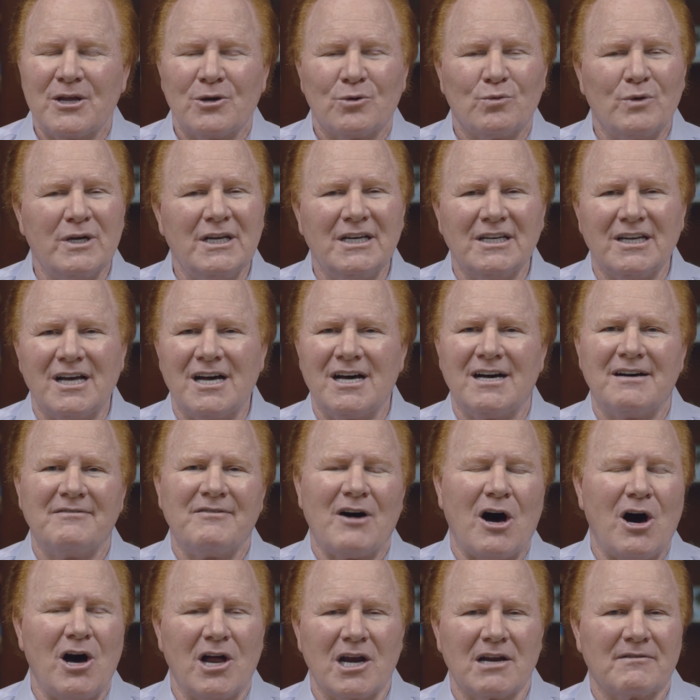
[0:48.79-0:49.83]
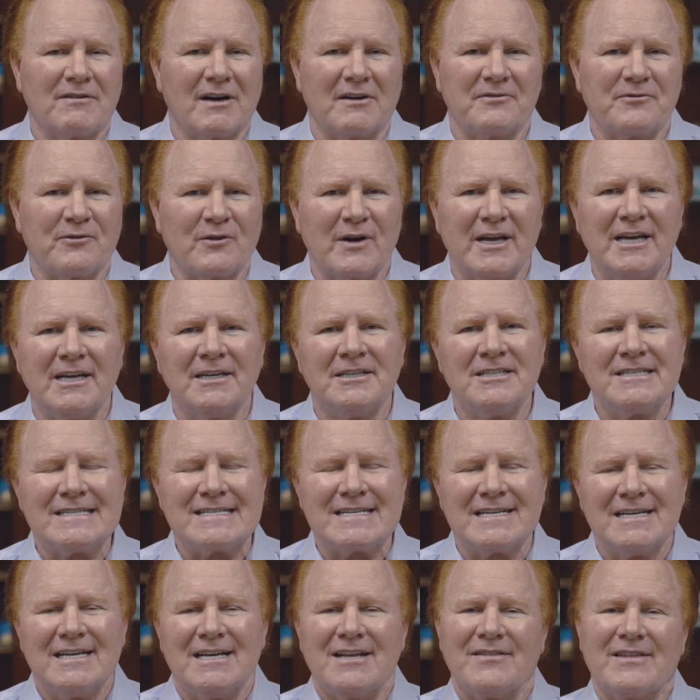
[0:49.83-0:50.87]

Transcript: We love all of our friends